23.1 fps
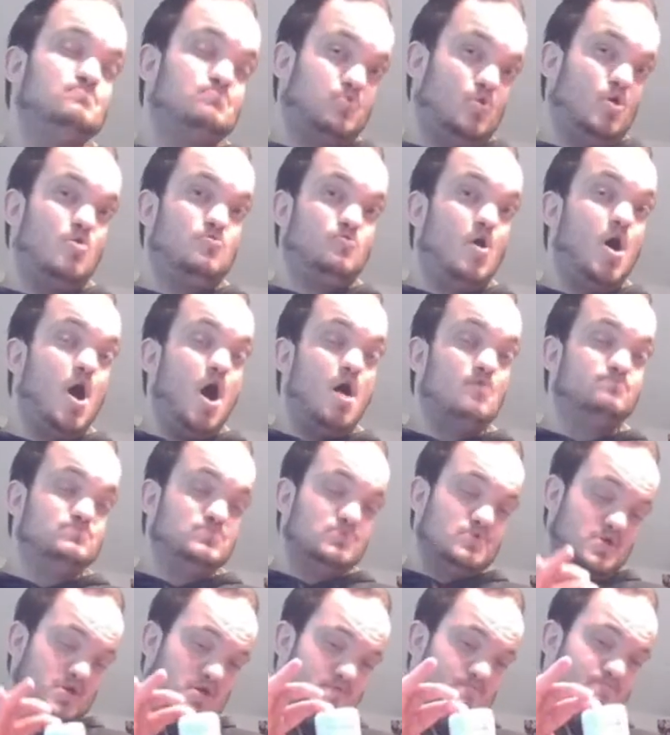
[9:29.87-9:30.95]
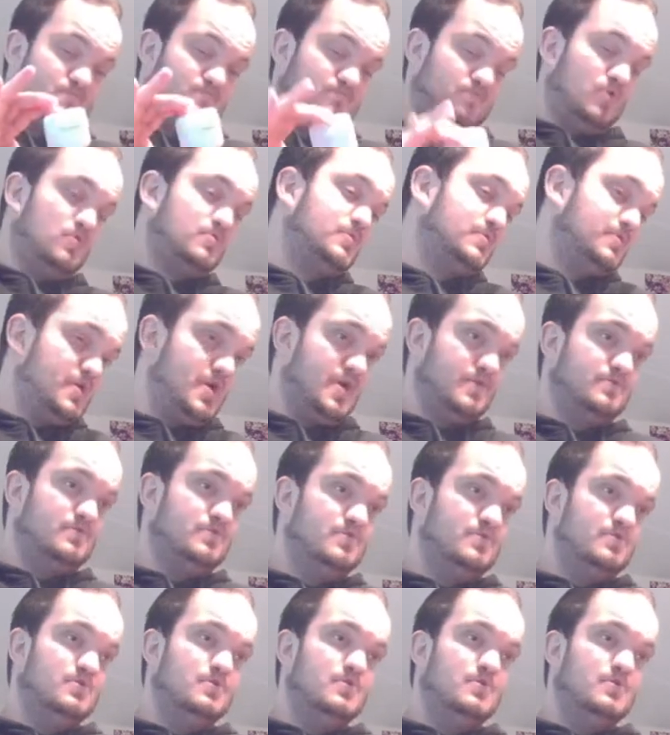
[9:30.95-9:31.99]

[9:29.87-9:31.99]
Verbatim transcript: blow up if you plug it in.